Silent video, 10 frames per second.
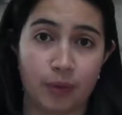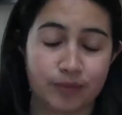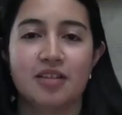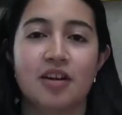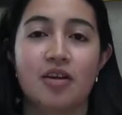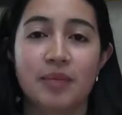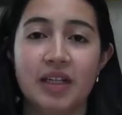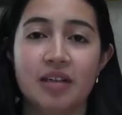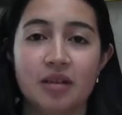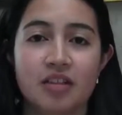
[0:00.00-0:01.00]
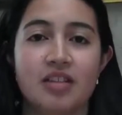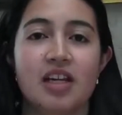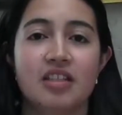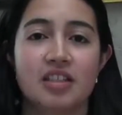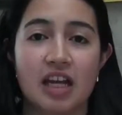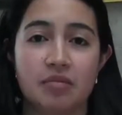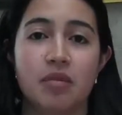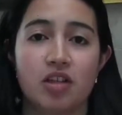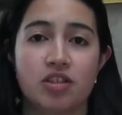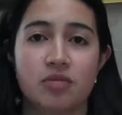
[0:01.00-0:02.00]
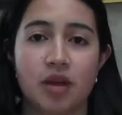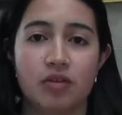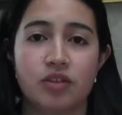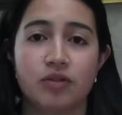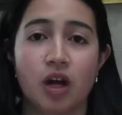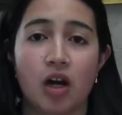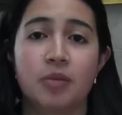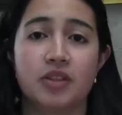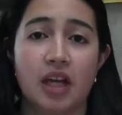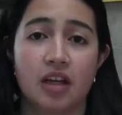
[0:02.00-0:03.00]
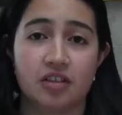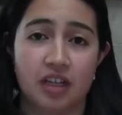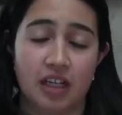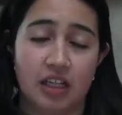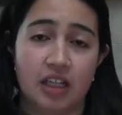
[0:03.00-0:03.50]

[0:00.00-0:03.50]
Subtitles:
As our medium contains that much amount of carbon dioxide